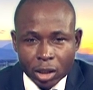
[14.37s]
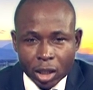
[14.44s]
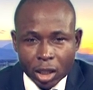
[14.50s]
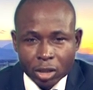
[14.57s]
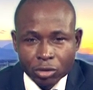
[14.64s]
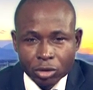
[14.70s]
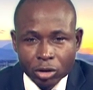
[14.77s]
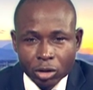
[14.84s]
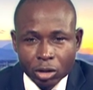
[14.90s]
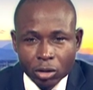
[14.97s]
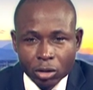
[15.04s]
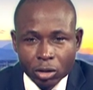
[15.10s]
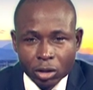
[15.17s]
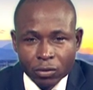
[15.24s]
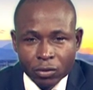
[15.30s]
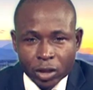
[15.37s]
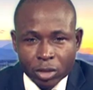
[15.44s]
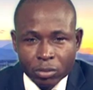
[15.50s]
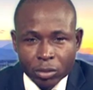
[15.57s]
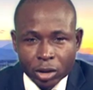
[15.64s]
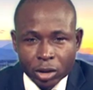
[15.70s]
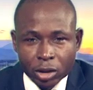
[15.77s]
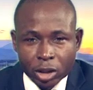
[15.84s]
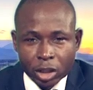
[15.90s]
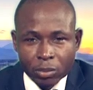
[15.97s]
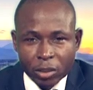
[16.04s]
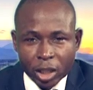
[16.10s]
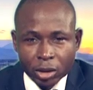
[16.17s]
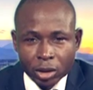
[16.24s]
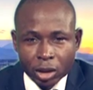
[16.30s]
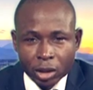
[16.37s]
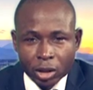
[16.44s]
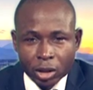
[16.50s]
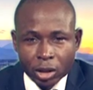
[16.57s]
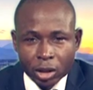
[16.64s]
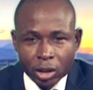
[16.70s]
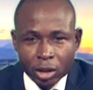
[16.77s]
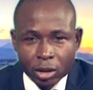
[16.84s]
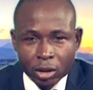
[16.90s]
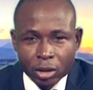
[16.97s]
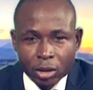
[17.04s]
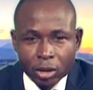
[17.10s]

as return on investment is pertinently key